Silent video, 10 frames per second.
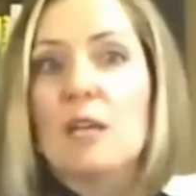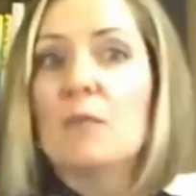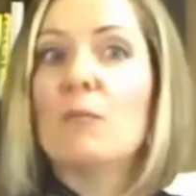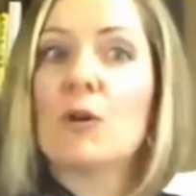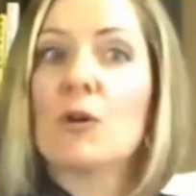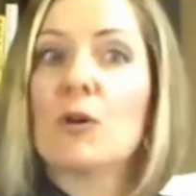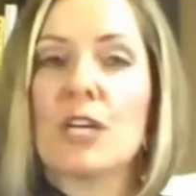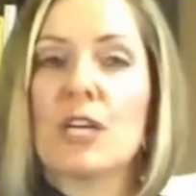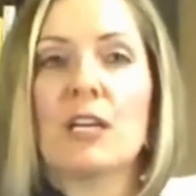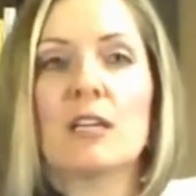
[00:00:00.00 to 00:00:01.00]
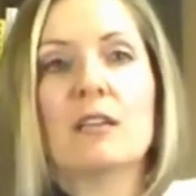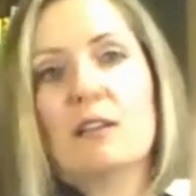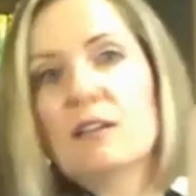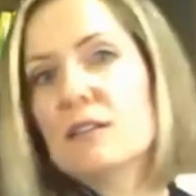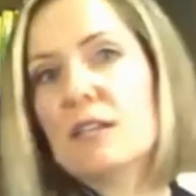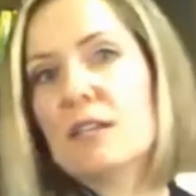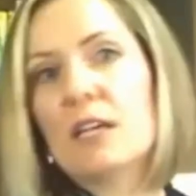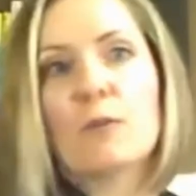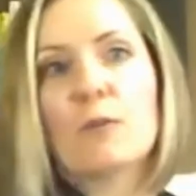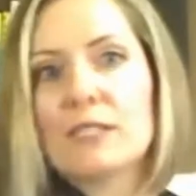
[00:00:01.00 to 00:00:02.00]
emotion,
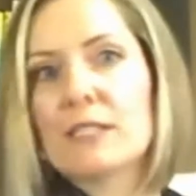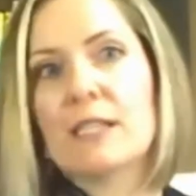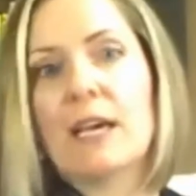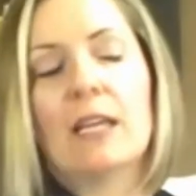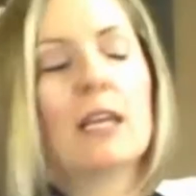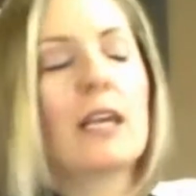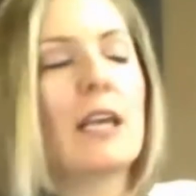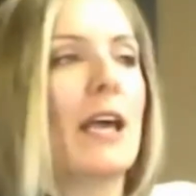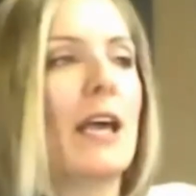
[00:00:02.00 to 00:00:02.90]
scale of 1 to 10.